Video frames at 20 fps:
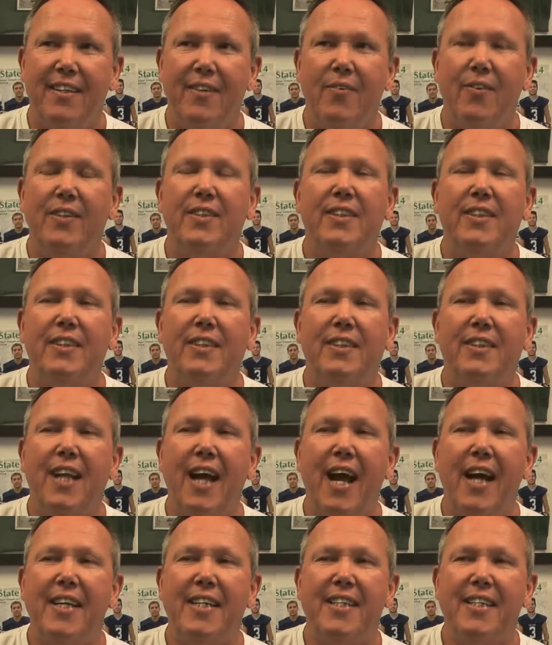Well,
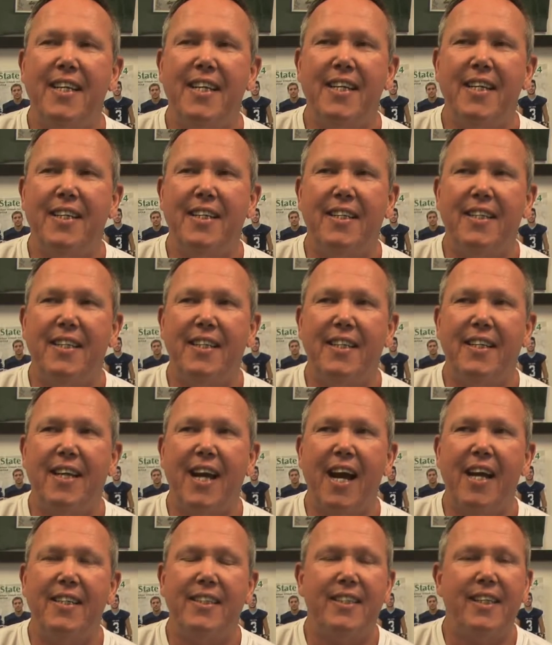just, I think
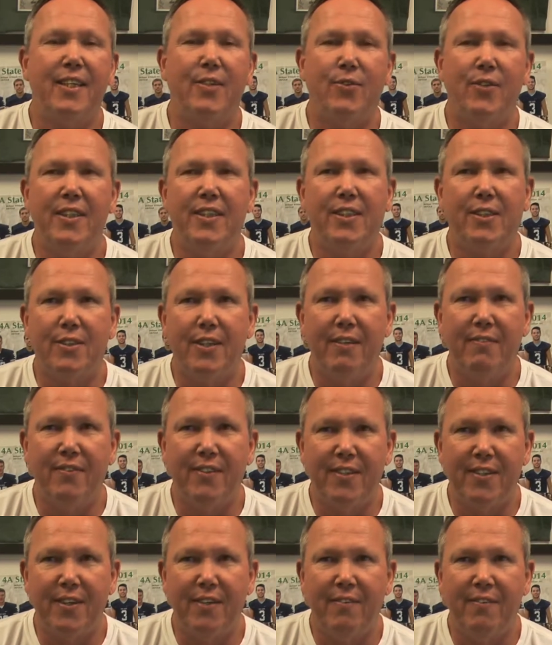guys like Rich
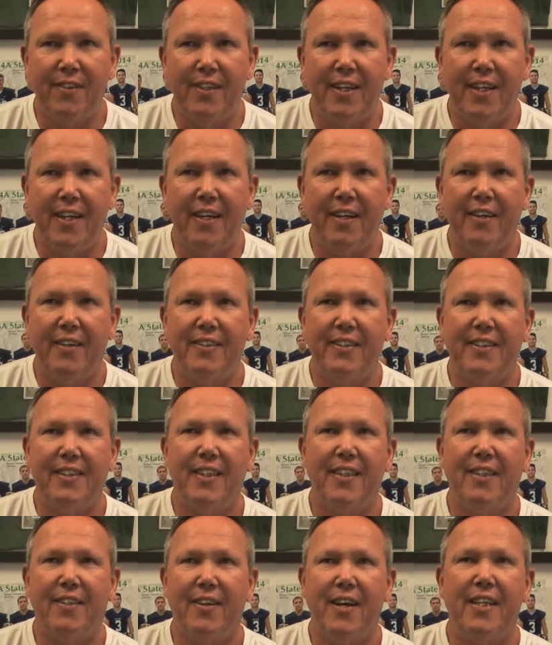Griffith over the years
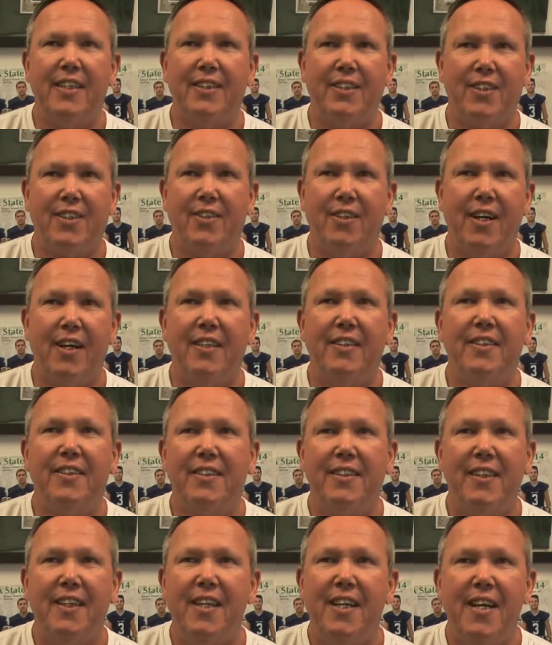and Greg Scruggs,